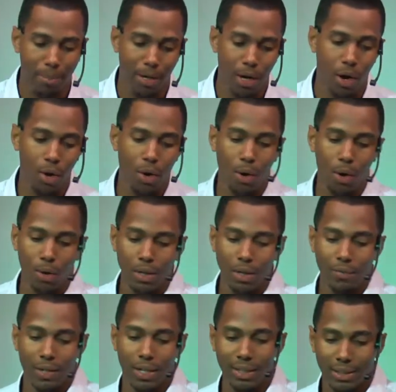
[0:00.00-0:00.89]
but all
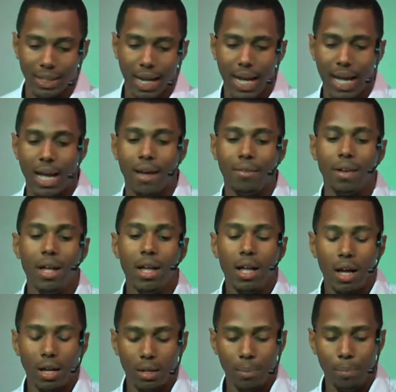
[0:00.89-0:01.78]
of us have
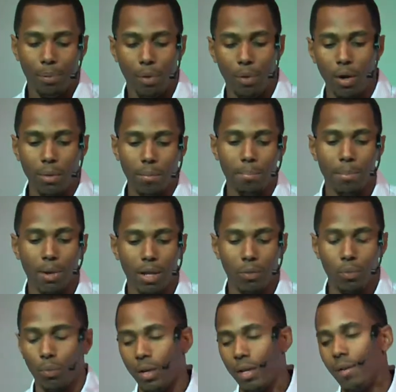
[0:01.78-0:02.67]
an
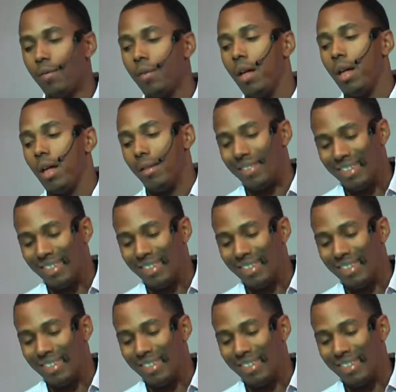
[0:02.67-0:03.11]
appointment with